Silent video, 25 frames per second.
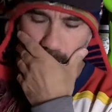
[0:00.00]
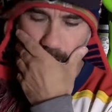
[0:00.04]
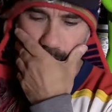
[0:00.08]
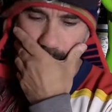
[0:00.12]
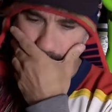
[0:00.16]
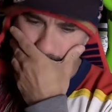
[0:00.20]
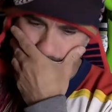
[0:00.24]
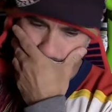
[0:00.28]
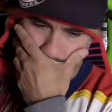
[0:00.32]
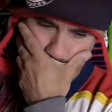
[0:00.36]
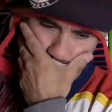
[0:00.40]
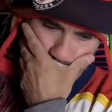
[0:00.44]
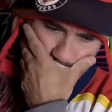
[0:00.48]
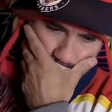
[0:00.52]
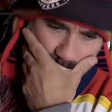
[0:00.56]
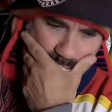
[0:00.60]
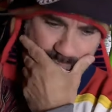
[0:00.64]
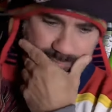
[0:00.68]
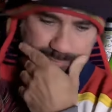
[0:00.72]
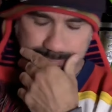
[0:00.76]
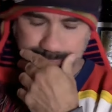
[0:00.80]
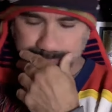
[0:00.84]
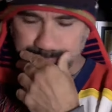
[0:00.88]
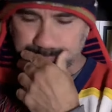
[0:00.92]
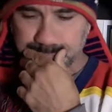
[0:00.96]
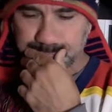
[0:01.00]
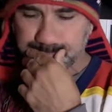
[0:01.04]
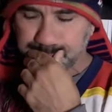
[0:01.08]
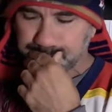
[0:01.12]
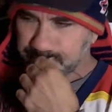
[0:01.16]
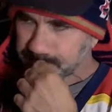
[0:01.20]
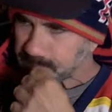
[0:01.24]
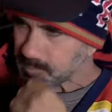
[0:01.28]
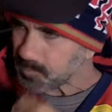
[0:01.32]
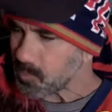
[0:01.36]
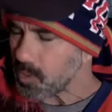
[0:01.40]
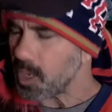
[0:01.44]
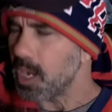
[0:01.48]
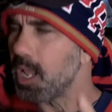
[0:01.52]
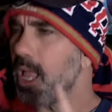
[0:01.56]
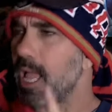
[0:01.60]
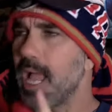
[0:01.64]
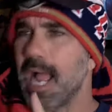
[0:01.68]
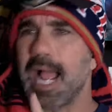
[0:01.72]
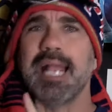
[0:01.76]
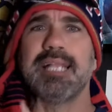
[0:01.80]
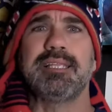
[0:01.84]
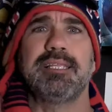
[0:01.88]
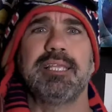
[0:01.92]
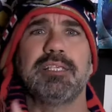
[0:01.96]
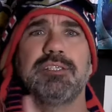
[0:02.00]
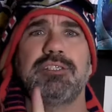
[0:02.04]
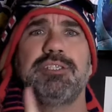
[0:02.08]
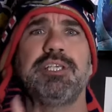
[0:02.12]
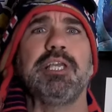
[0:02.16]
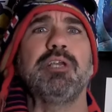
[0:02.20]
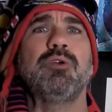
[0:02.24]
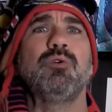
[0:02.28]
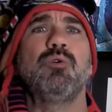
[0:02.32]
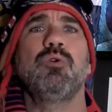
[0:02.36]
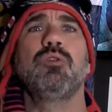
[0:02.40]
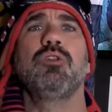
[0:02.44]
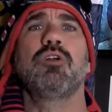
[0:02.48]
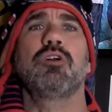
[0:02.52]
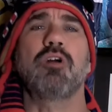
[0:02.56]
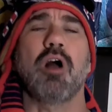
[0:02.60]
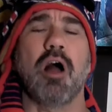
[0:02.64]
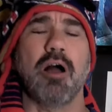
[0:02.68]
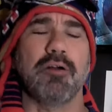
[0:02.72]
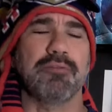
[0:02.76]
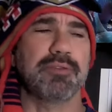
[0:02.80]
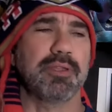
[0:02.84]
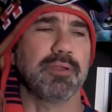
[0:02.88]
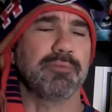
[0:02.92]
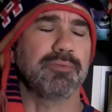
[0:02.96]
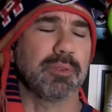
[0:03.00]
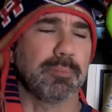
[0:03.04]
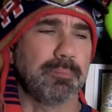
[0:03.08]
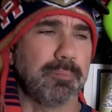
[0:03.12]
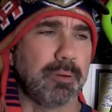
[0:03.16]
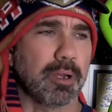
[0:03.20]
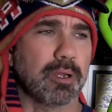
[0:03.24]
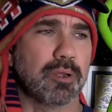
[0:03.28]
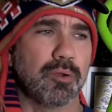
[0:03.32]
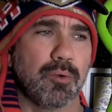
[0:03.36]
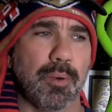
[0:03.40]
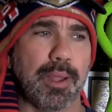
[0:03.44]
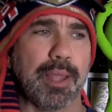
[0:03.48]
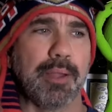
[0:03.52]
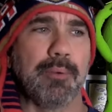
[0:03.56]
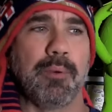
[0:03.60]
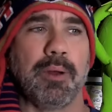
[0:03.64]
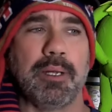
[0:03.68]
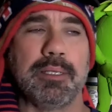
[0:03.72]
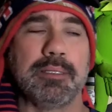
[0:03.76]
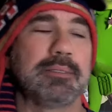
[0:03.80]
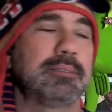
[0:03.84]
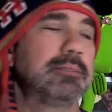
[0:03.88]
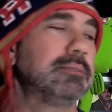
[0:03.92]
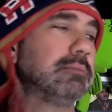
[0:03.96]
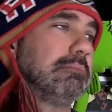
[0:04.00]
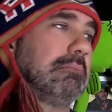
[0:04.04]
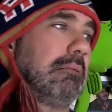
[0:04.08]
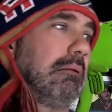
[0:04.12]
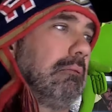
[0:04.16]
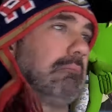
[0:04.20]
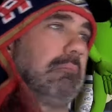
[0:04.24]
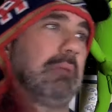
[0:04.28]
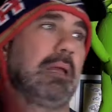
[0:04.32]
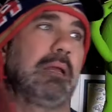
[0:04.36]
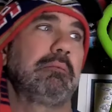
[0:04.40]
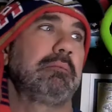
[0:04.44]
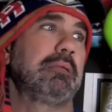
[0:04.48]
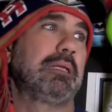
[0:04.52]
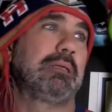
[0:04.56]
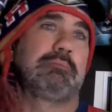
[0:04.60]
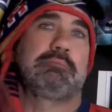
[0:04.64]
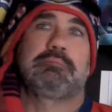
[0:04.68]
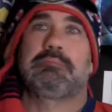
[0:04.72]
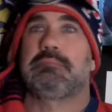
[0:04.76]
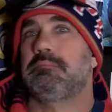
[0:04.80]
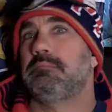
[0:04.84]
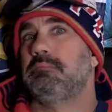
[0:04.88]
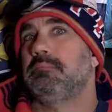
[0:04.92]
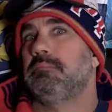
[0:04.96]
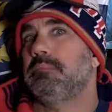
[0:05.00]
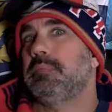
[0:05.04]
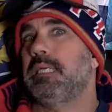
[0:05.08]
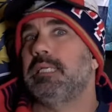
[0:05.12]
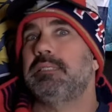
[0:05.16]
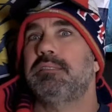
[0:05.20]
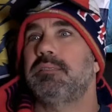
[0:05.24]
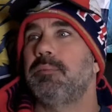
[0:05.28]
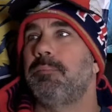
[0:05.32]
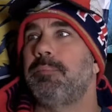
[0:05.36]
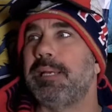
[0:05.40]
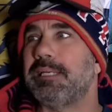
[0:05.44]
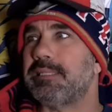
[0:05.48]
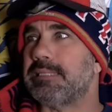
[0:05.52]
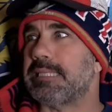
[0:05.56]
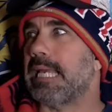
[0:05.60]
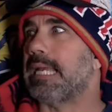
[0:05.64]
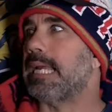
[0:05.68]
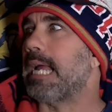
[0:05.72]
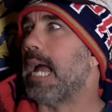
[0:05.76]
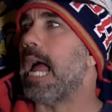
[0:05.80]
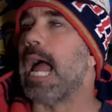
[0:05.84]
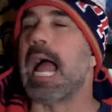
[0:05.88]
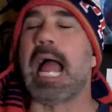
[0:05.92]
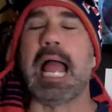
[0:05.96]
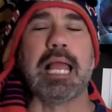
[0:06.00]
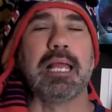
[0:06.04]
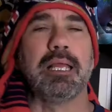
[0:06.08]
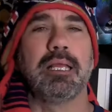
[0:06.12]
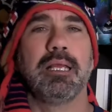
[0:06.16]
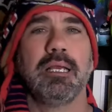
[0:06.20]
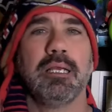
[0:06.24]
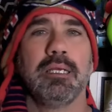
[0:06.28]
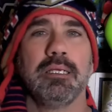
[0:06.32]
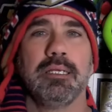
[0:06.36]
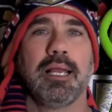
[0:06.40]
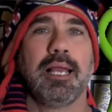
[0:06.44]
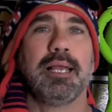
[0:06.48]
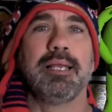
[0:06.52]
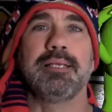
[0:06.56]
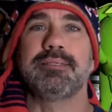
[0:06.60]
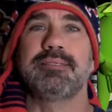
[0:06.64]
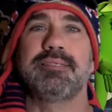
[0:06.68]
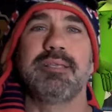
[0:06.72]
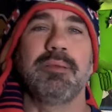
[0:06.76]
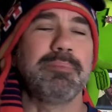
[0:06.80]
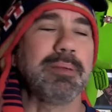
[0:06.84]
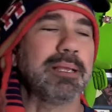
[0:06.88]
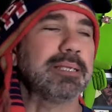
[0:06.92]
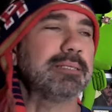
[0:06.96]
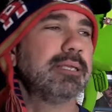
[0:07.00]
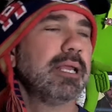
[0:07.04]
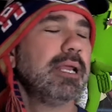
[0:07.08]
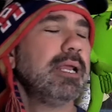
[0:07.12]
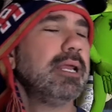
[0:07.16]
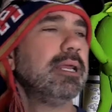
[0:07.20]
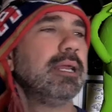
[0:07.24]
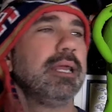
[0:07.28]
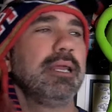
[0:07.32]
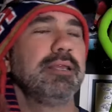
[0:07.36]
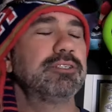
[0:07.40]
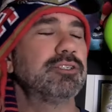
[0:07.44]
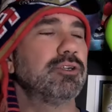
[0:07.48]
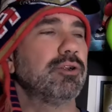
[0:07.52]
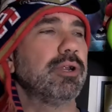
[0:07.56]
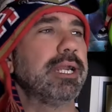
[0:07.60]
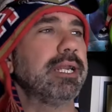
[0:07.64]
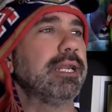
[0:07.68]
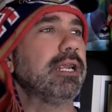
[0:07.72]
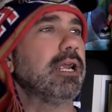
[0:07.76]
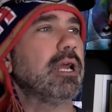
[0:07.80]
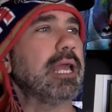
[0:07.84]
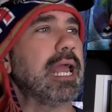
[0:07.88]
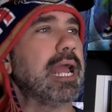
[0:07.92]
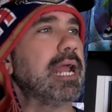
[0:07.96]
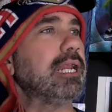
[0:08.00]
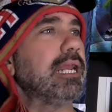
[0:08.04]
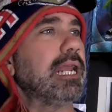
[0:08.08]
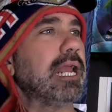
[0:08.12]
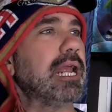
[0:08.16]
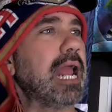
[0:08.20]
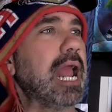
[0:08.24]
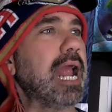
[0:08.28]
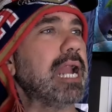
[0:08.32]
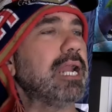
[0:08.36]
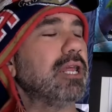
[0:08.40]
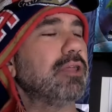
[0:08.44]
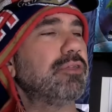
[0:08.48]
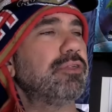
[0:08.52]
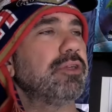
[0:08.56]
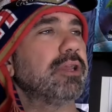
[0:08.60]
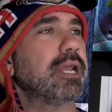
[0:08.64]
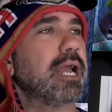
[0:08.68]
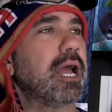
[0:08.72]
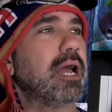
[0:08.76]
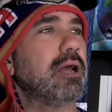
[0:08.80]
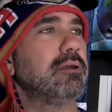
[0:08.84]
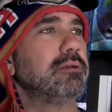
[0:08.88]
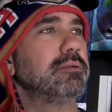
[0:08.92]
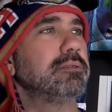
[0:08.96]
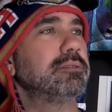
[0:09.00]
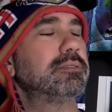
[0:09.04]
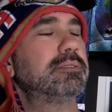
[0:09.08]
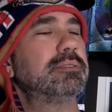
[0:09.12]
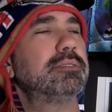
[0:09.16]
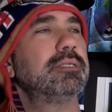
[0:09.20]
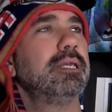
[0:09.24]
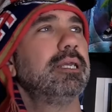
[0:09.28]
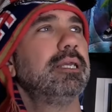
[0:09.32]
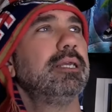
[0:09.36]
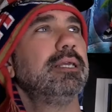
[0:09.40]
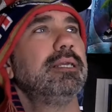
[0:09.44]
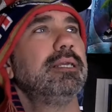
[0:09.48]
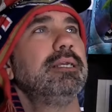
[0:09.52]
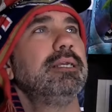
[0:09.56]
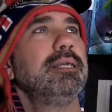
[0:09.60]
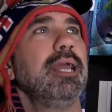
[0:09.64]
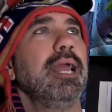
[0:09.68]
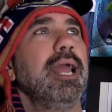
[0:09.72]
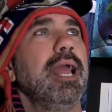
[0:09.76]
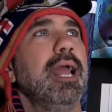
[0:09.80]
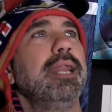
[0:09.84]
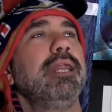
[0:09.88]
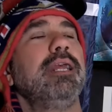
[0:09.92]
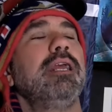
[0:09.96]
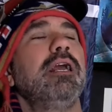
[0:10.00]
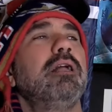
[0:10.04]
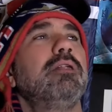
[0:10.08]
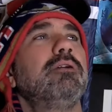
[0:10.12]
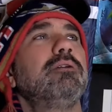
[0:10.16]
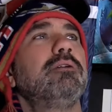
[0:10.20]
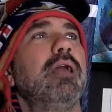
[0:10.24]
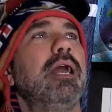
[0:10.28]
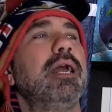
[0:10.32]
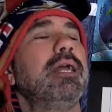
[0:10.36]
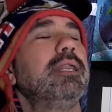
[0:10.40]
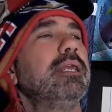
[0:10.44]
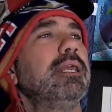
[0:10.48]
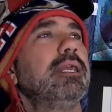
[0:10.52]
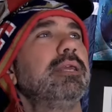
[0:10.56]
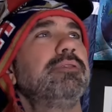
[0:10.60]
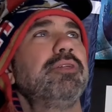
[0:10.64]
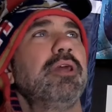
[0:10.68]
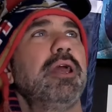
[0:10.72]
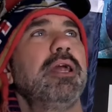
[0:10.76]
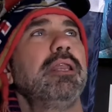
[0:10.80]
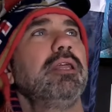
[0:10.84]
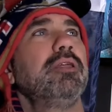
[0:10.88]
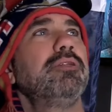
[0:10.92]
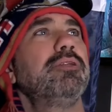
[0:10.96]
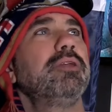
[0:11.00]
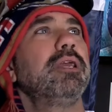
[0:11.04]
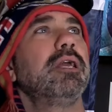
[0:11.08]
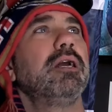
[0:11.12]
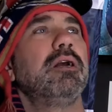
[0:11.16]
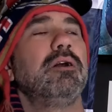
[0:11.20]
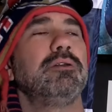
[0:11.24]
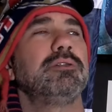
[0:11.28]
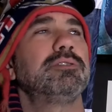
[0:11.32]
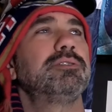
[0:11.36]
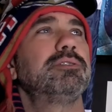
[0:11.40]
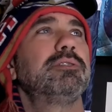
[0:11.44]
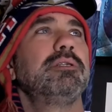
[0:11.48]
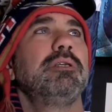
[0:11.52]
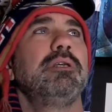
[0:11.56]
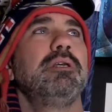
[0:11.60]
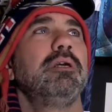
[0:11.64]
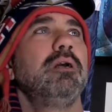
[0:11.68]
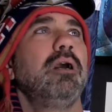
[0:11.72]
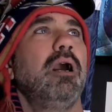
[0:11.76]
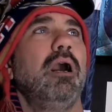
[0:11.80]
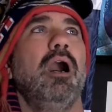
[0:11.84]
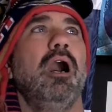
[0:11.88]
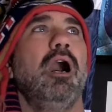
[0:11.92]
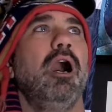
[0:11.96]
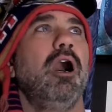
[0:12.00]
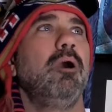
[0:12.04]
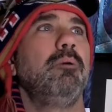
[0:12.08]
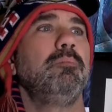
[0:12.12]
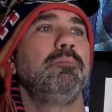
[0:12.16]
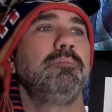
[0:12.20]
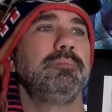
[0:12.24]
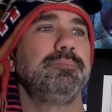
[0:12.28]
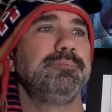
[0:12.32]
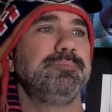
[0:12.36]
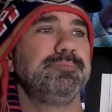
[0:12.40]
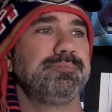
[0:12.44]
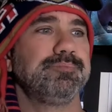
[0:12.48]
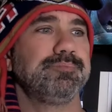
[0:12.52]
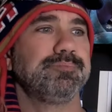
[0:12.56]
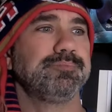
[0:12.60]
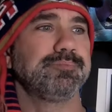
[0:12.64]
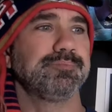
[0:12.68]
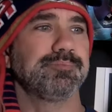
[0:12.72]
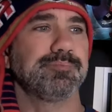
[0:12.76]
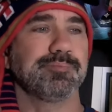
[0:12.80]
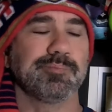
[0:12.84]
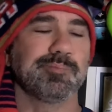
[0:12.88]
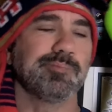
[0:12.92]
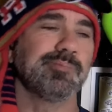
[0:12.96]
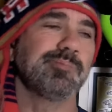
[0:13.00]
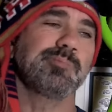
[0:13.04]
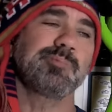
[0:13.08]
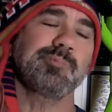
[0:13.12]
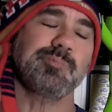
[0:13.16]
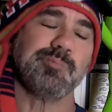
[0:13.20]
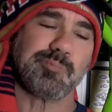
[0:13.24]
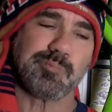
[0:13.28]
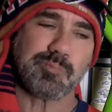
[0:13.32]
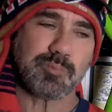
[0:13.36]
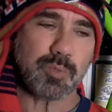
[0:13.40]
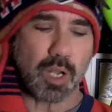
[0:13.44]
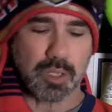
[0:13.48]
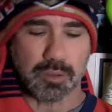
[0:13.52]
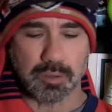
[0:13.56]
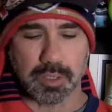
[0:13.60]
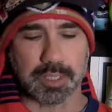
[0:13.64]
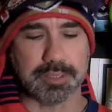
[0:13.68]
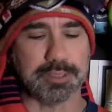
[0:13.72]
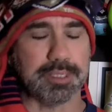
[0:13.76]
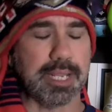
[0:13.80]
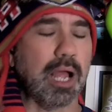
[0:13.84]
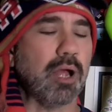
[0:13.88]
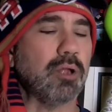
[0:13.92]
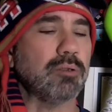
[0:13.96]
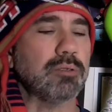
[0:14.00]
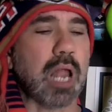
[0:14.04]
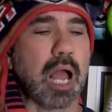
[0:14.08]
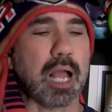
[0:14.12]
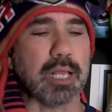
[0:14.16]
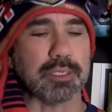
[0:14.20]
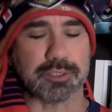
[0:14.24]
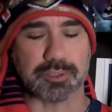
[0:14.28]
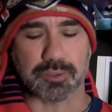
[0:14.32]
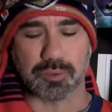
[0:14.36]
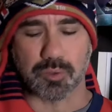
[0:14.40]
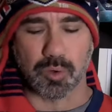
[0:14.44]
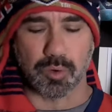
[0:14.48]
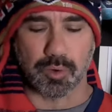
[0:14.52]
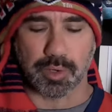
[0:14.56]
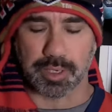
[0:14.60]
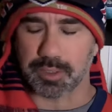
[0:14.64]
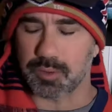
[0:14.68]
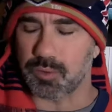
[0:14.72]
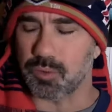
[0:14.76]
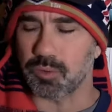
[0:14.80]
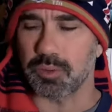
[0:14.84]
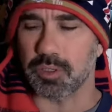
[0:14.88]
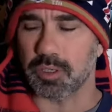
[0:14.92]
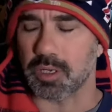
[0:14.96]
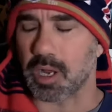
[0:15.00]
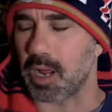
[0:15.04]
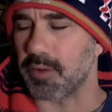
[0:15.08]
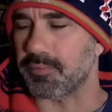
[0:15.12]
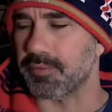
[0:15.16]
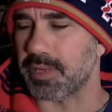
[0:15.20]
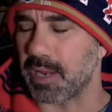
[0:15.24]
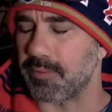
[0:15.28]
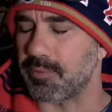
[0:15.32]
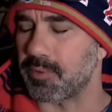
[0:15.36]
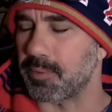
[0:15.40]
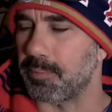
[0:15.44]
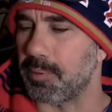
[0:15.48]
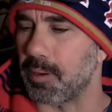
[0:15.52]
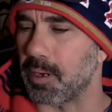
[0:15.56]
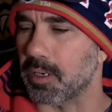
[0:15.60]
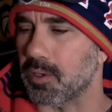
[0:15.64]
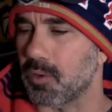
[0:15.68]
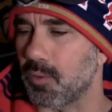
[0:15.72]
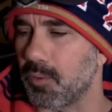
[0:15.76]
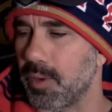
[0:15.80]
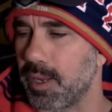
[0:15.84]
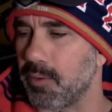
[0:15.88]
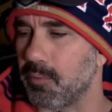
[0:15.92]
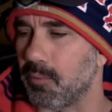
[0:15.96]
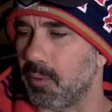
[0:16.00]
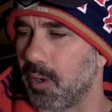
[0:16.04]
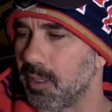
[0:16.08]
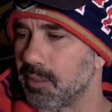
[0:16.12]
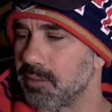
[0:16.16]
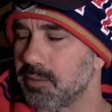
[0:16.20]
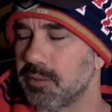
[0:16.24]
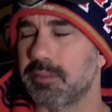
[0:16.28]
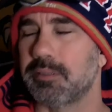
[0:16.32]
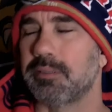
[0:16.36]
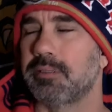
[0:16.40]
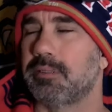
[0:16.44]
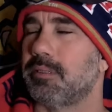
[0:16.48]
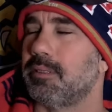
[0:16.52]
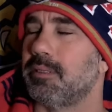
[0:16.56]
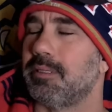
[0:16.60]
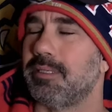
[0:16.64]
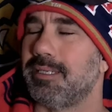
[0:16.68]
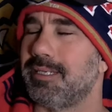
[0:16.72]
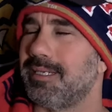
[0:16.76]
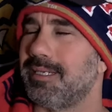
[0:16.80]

I did see Kulikov give the puck away once. That's the best I got. It's the best. Is there anything else? Anything else? Lundell not scoring. Kulikov gave the puck away once.